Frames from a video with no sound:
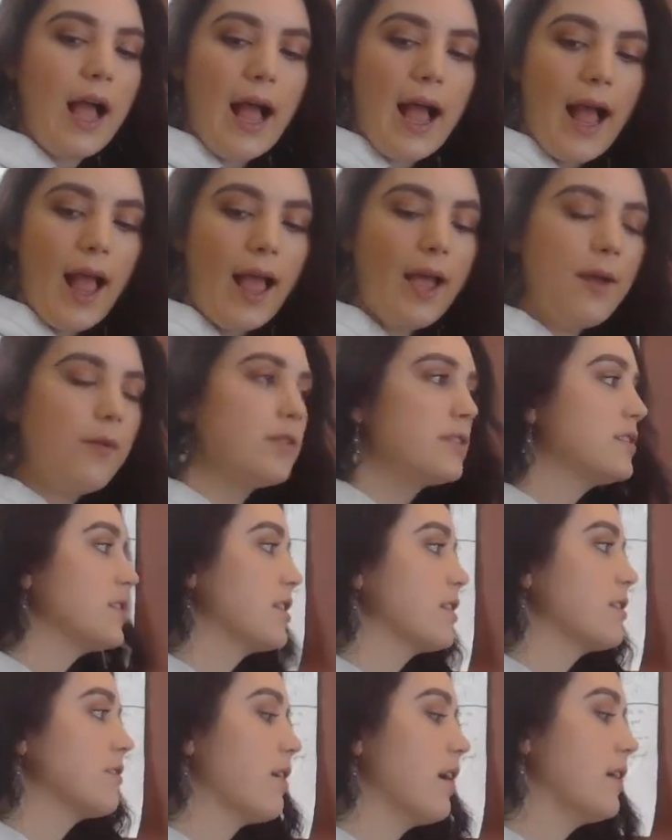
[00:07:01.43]
I would
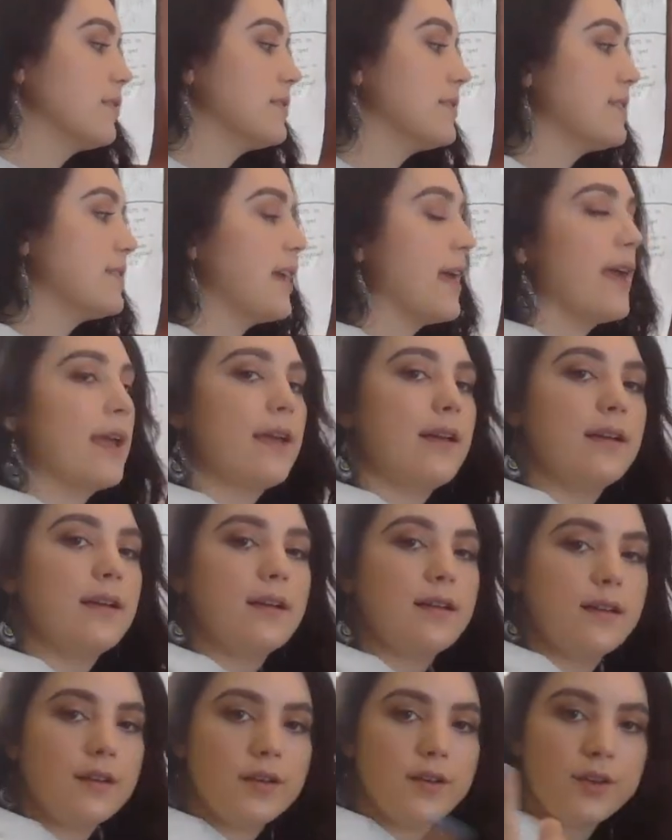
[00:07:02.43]
turn around and say,
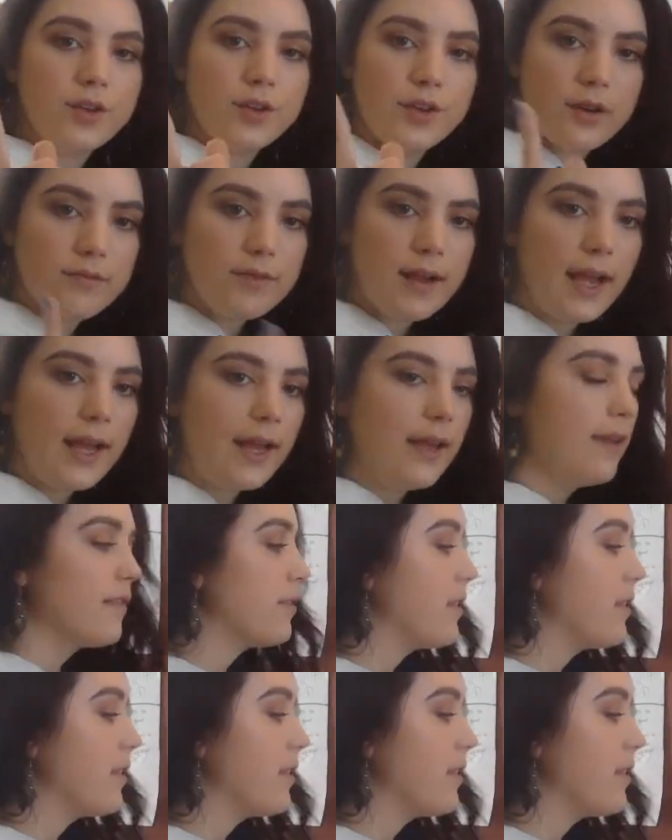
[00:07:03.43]
you're right,